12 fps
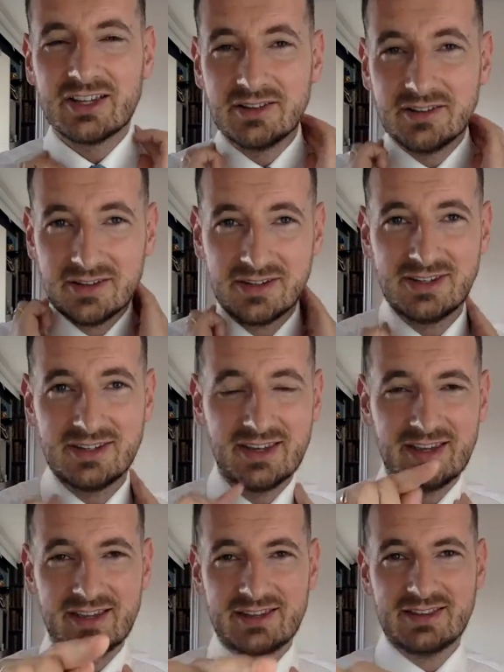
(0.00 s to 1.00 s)
in
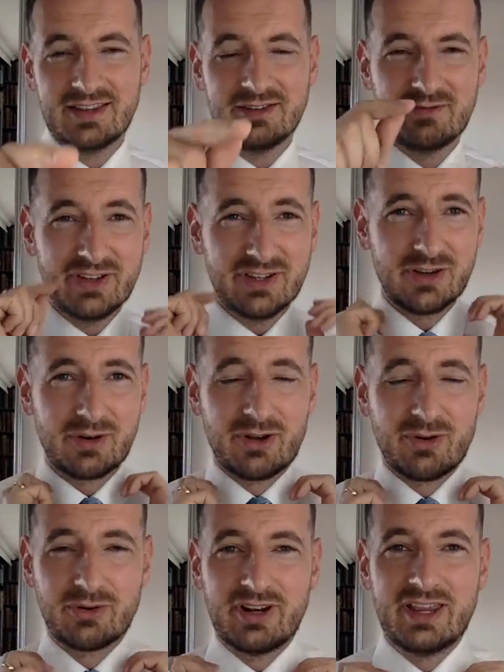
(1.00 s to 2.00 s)
the video recording